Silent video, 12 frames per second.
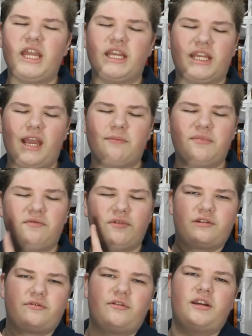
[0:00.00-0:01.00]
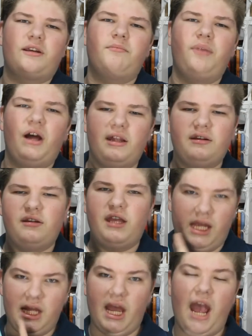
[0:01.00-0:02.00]
can be frustrating, but
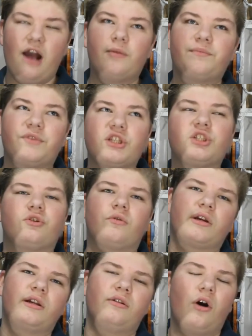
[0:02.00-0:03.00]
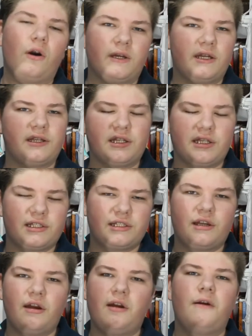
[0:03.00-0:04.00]
it helped the story along in this
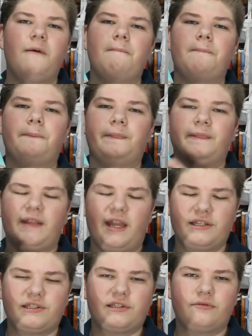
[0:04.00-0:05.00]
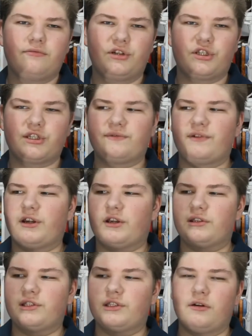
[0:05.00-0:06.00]
case, which is very
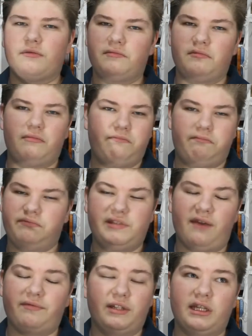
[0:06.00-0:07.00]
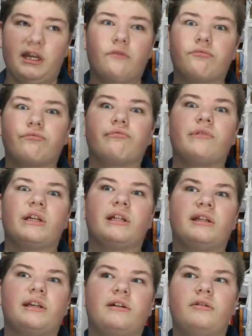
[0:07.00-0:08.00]
good. So definitely a
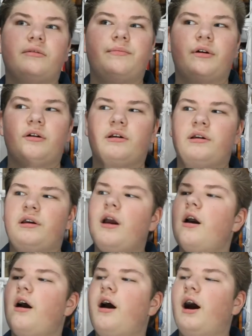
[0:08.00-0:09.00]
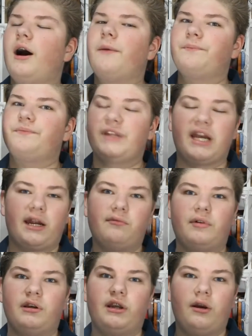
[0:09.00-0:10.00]
really good book that I
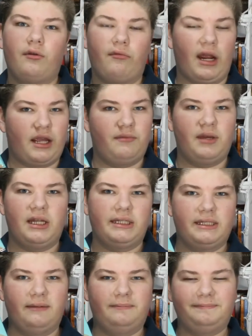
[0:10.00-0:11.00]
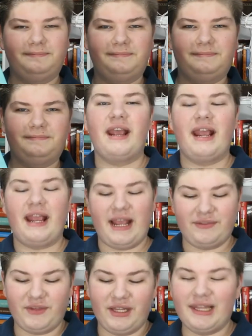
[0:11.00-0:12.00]
would recommend.
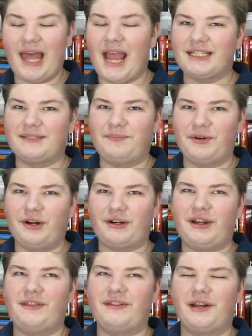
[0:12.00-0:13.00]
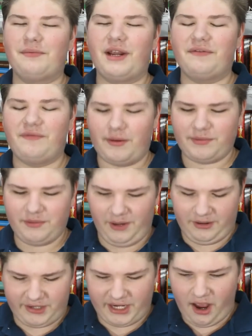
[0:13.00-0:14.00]
And the last book that I read in
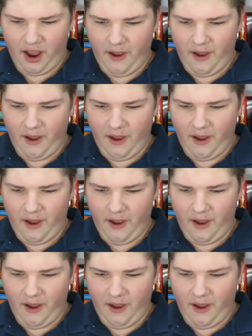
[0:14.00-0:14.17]
February,